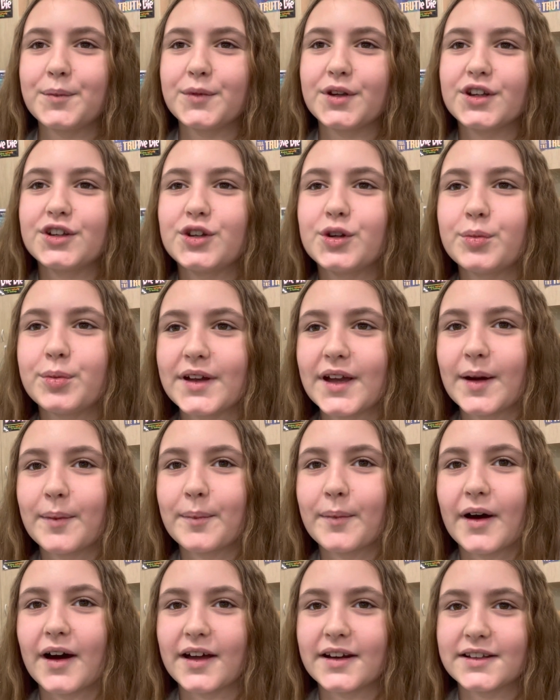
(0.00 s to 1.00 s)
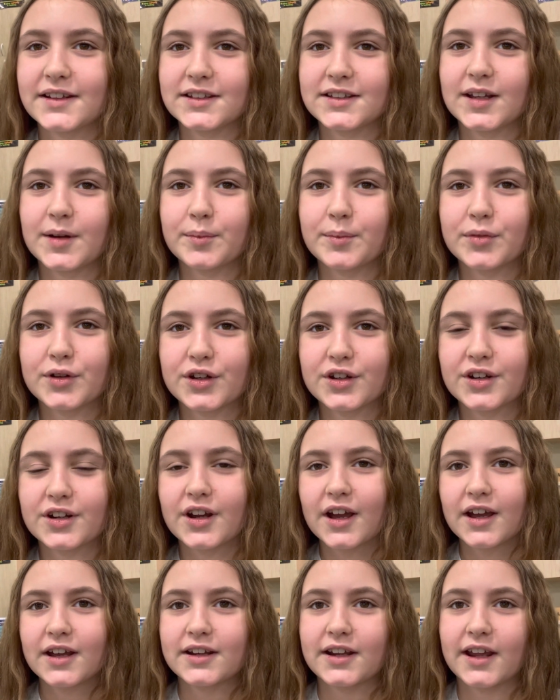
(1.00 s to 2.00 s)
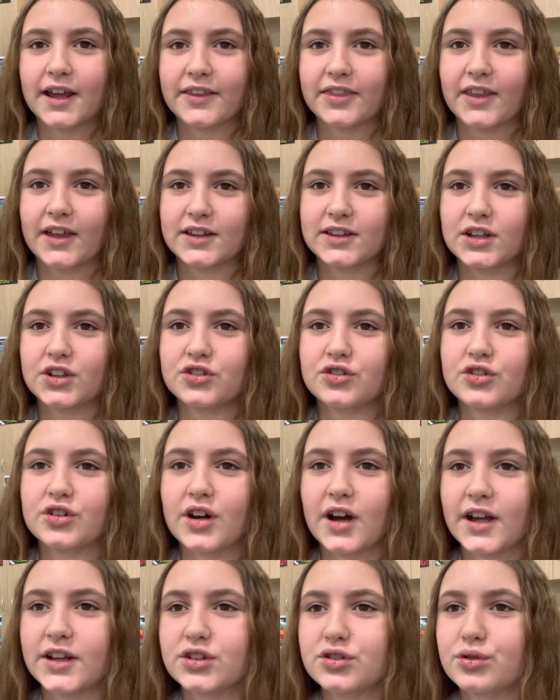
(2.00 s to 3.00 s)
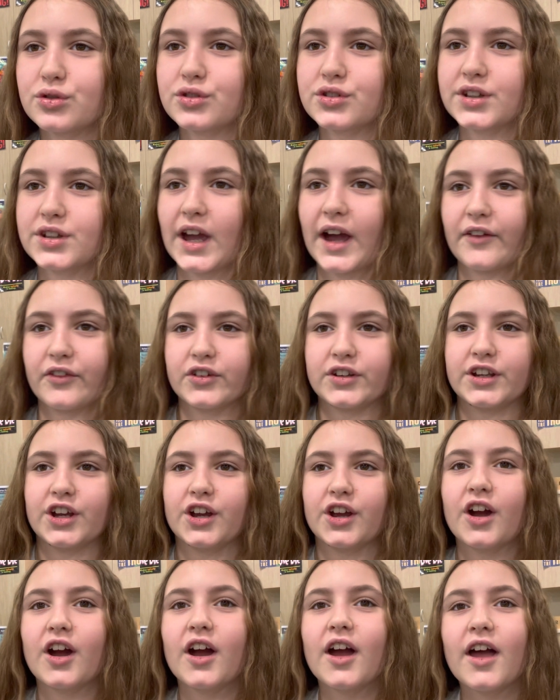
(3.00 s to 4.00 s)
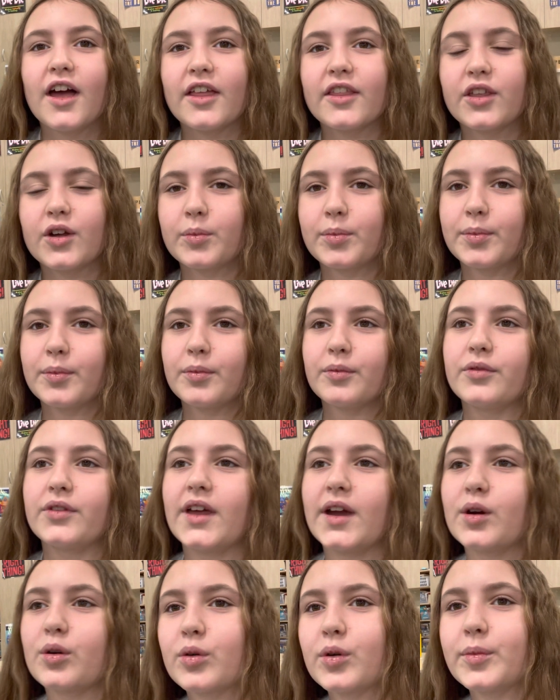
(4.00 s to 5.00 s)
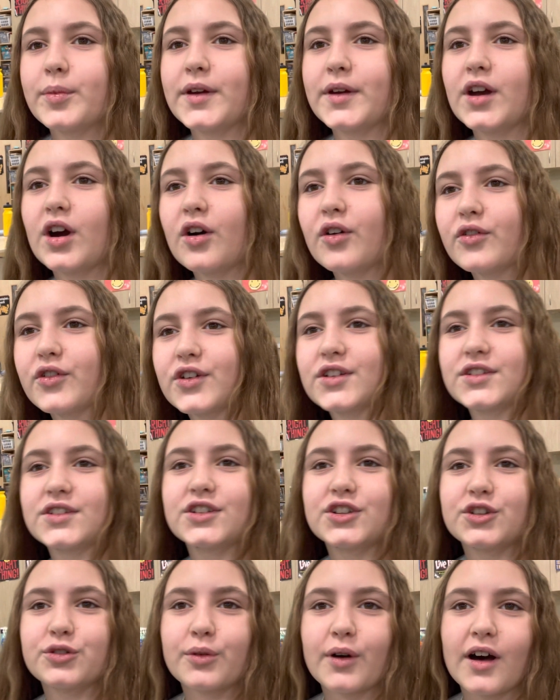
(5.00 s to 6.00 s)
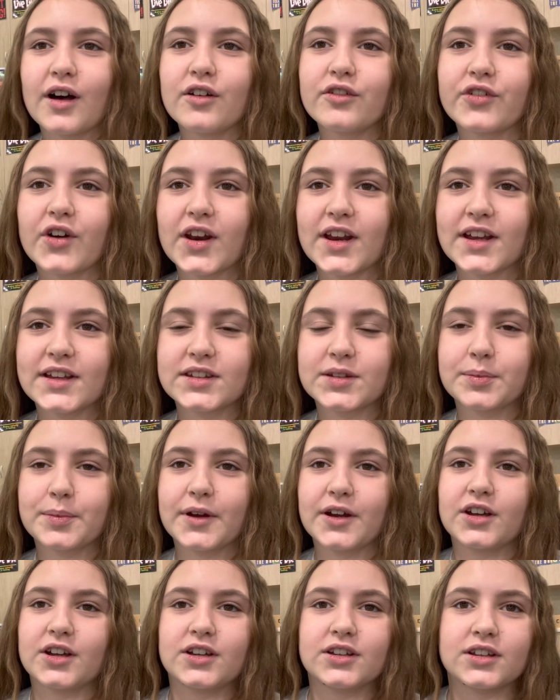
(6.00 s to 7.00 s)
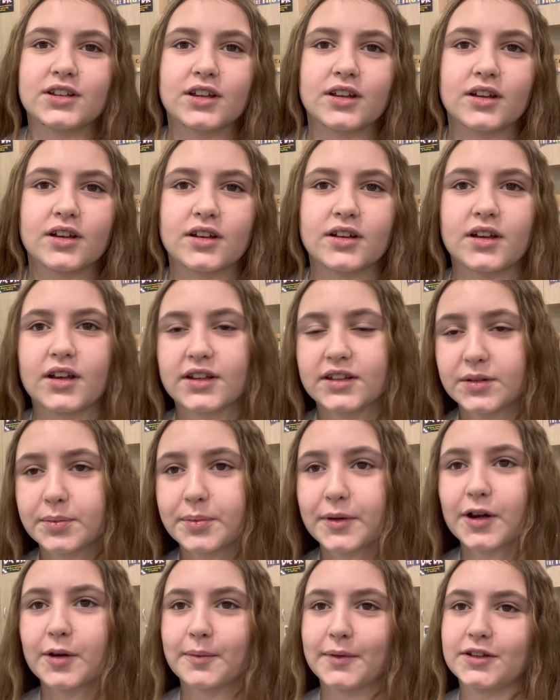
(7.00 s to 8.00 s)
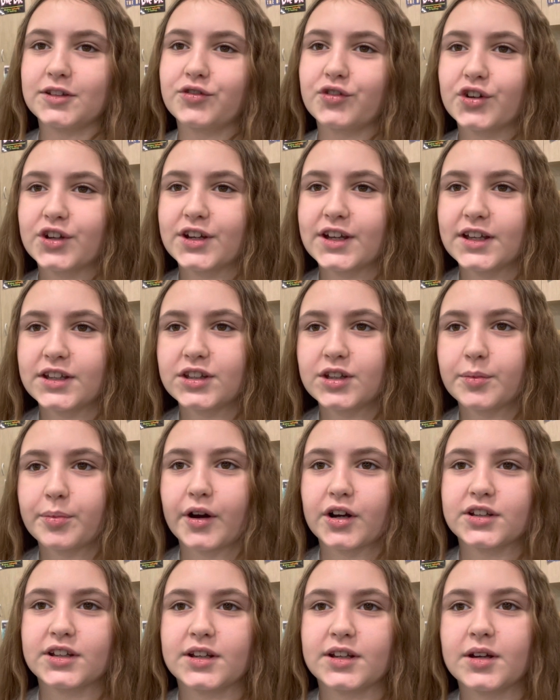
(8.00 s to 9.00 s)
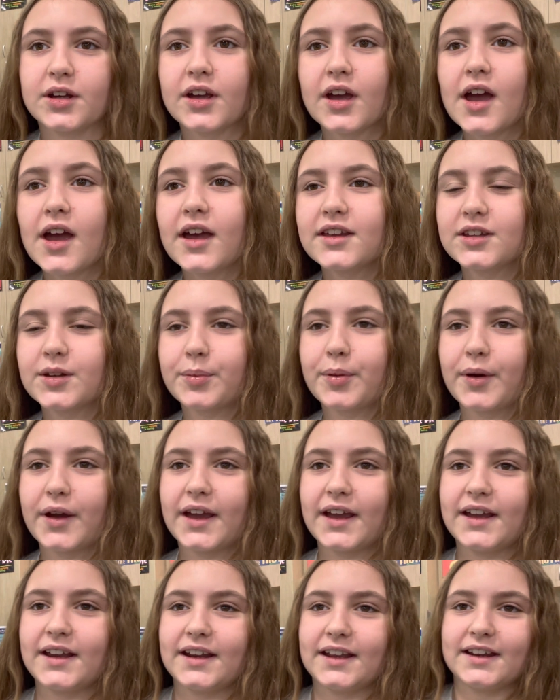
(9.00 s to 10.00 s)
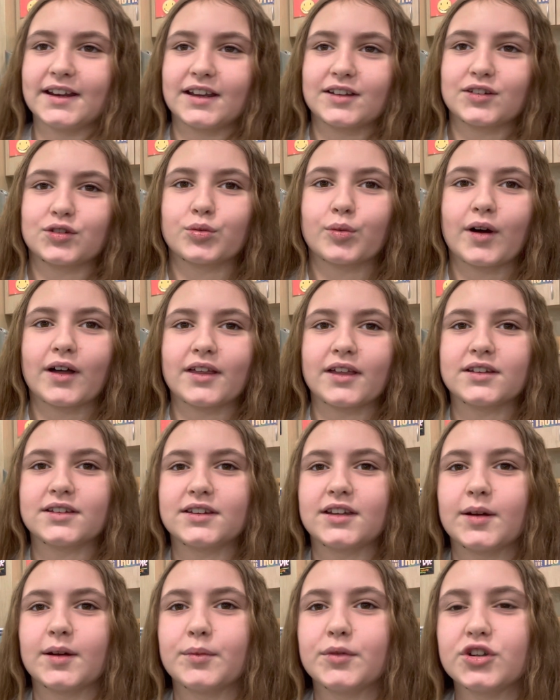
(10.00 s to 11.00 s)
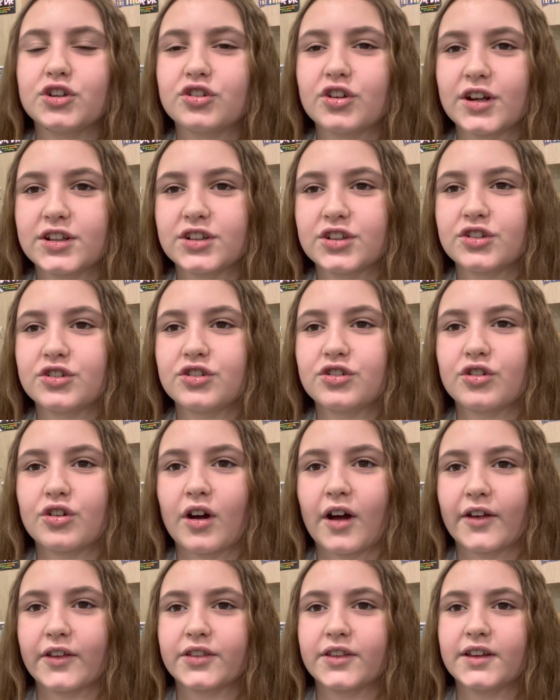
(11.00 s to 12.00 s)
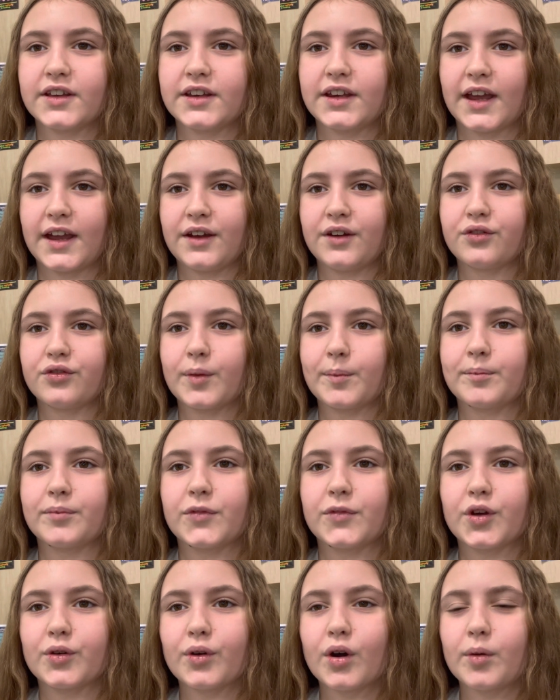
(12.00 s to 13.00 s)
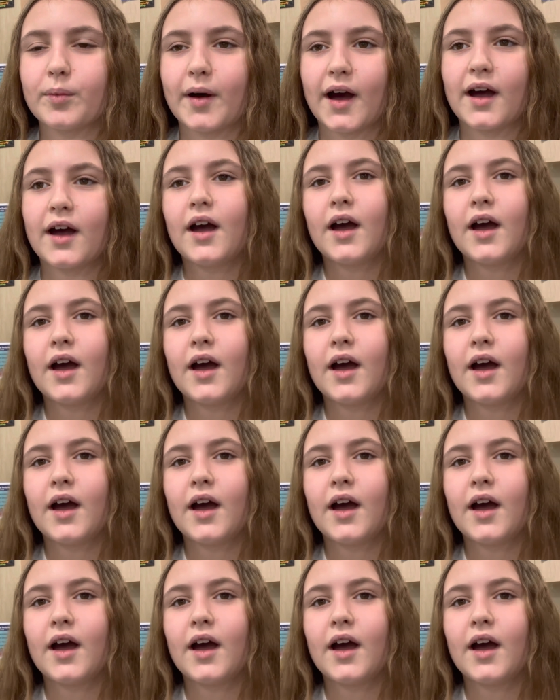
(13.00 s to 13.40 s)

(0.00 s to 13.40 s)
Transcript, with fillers: to 2 p.m. on December 10th at Central High School's cafeteria. There'll, there will be over 12 fun experiments for kids to participate in, as well as demonstrations throughout the day from the robot.